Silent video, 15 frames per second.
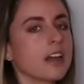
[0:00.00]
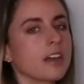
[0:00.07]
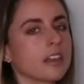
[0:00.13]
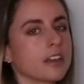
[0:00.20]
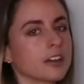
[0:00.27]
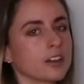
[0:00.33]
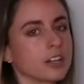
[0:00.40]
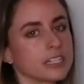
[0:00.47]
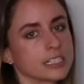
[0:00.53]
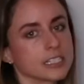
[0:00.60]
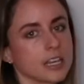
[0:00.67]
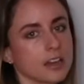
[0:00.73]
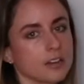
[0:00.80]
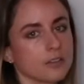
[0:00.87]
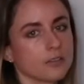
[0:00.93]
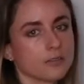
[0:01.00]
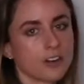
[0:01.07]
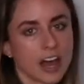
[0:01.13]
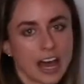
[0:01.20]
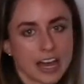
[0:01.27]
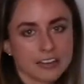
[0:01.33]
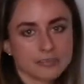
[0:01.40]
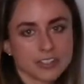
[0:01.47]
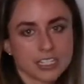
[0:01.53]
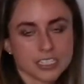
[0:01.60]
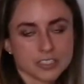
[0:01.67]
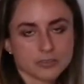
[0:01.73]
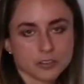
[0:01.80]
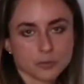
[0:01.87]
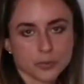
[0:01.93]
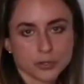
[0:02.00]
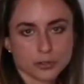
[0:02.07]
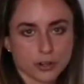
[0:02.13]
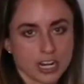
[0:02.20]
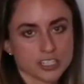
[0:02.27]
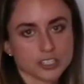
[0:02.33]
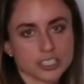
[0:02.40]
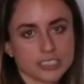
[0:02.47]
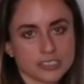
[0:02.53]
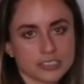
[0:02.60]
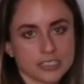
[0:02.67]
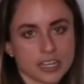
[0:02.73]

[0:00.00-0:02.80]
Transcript: There is 5 different progressions,